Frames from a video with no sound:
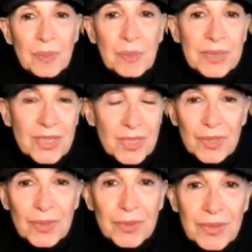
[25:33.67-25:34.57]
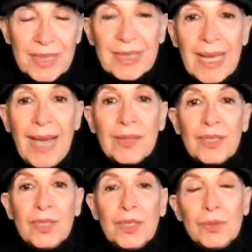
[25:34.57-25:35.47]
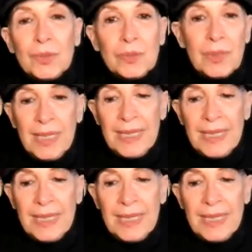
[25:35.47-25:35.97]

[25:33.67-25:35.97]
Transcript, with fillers: What do you think? How do you